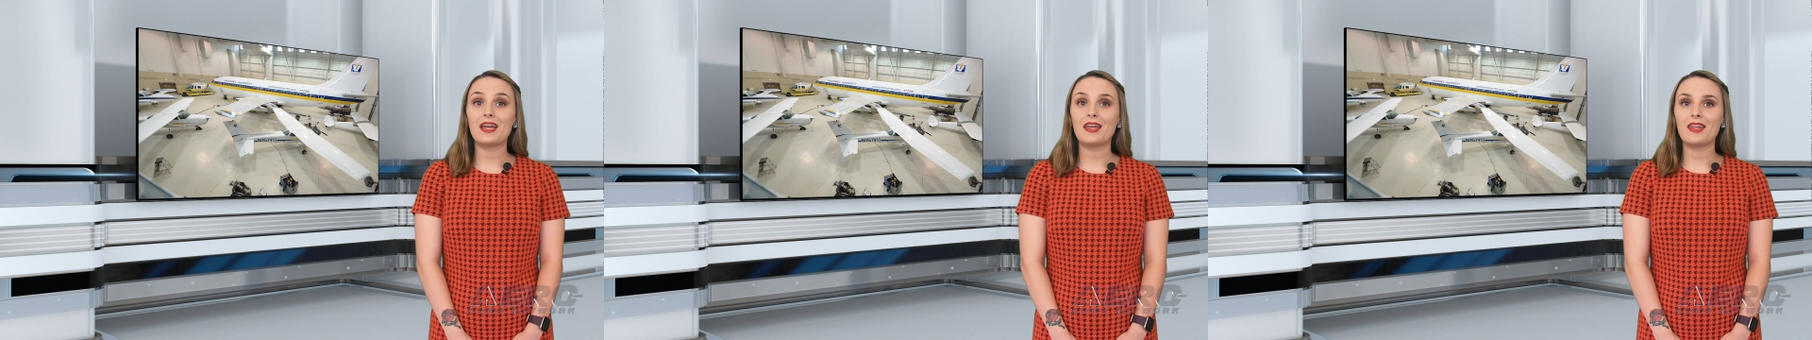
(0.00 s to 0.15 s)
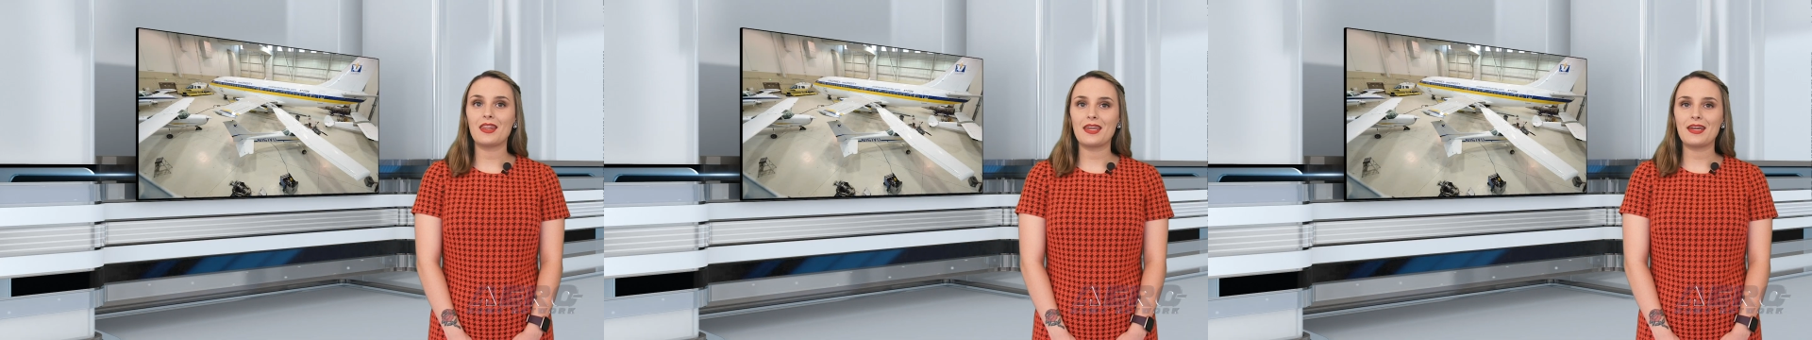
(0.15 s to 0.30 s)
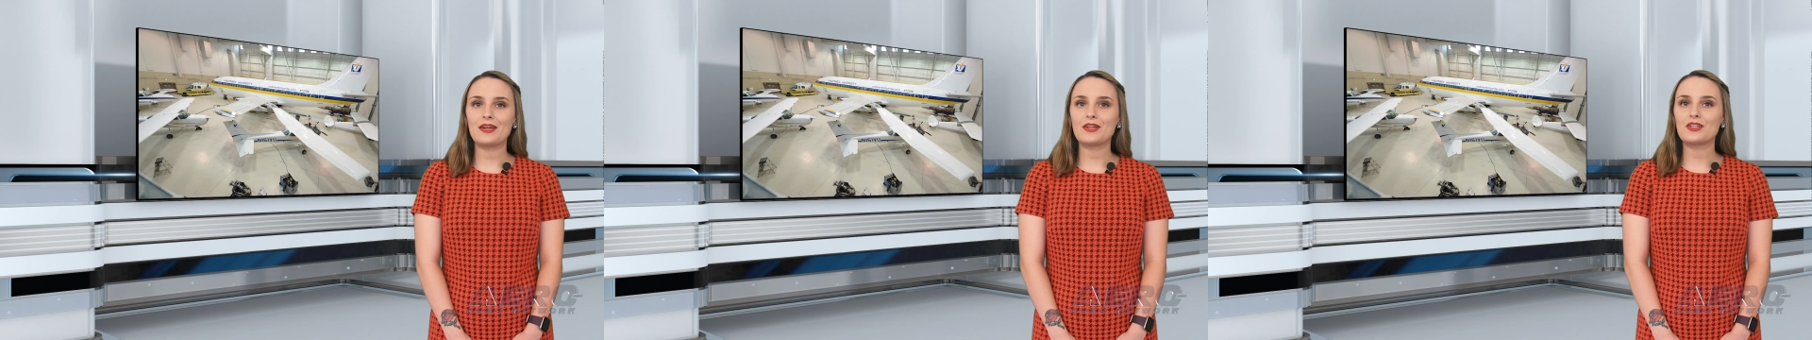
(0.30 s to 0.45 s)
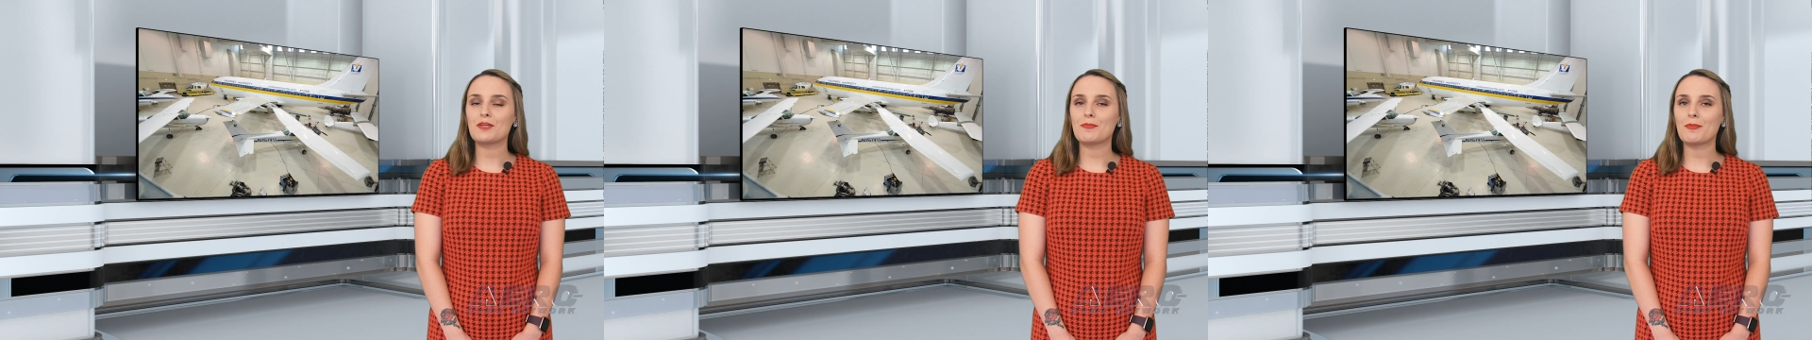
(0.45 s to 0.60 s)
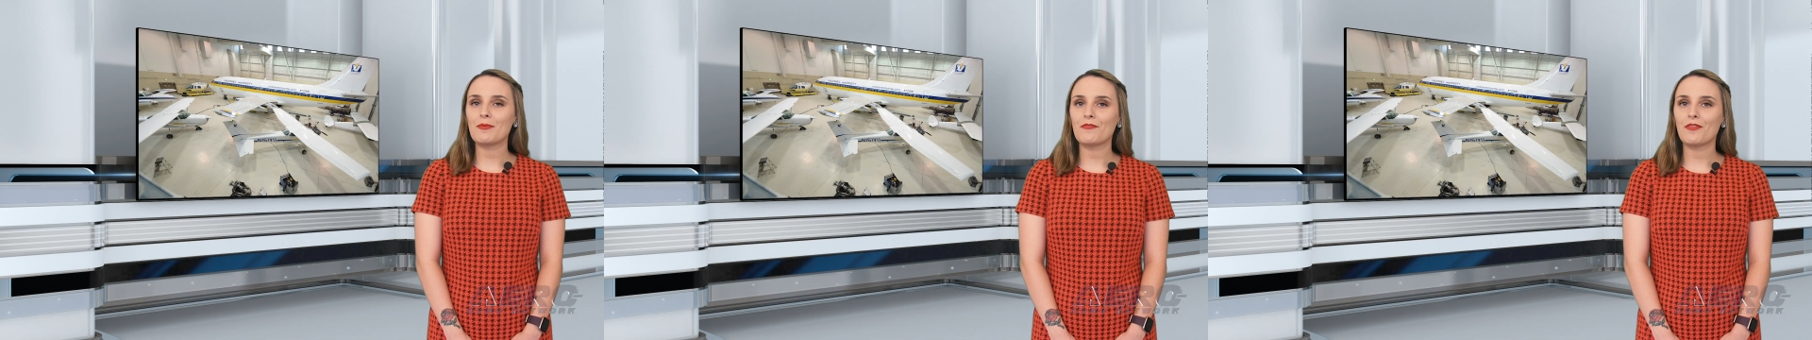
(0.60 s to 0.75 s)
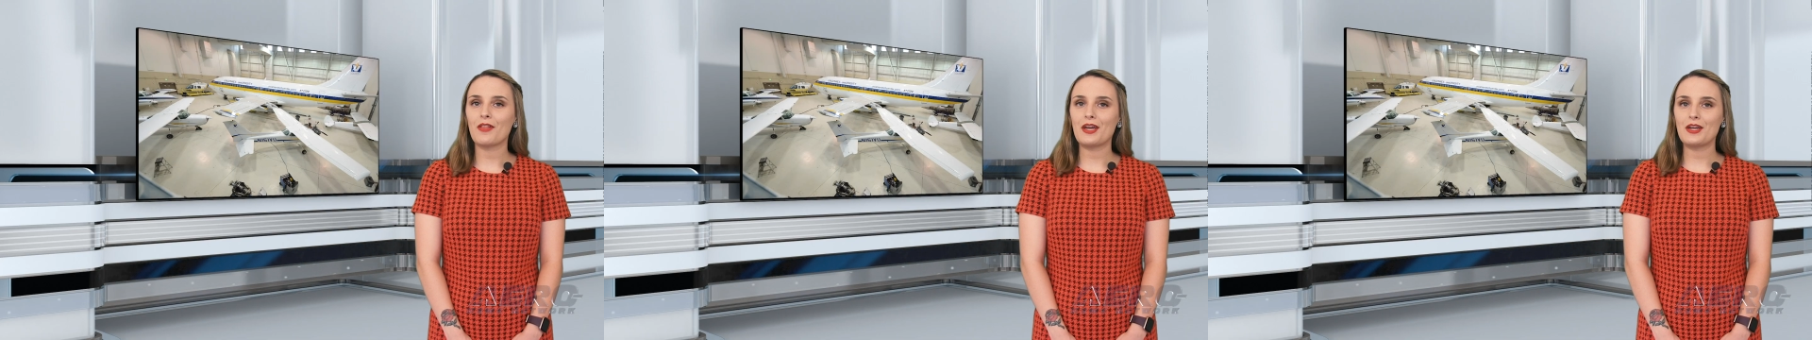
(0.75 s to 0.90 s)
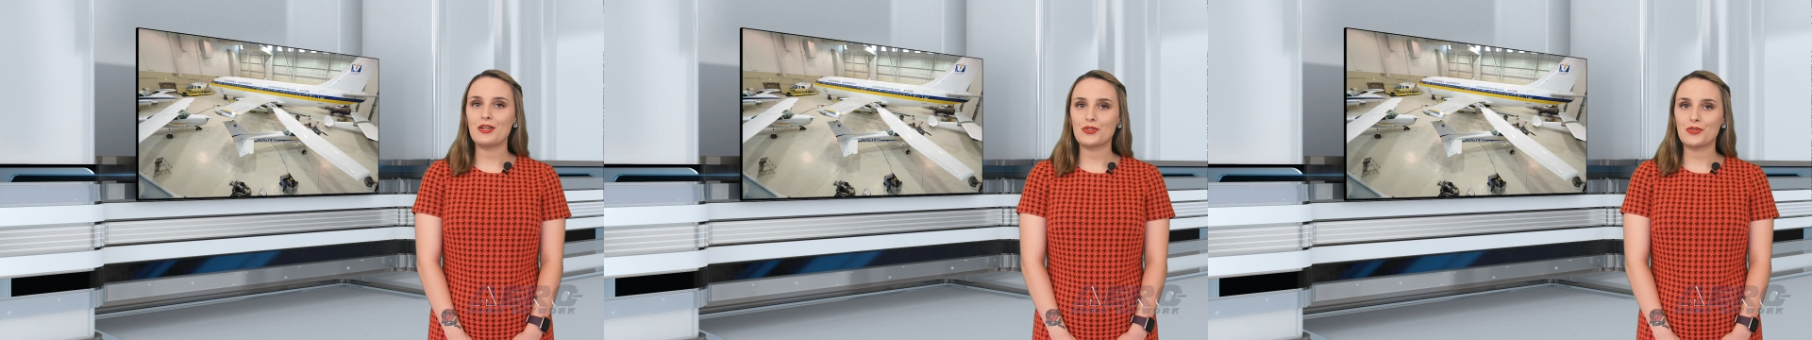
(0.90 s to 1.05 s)
and Leadership in
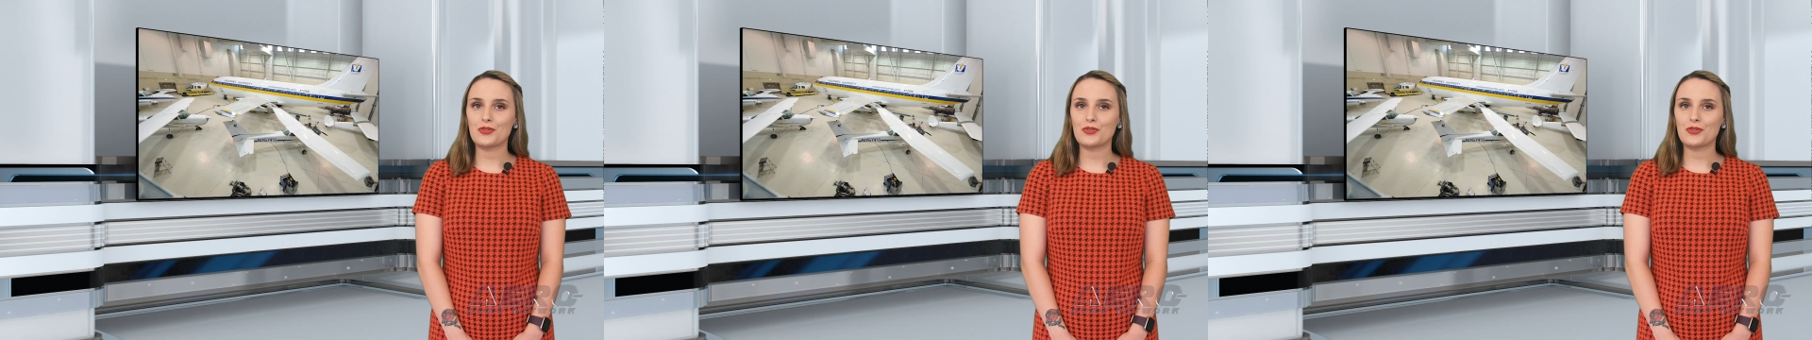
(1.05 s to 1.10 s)
Flight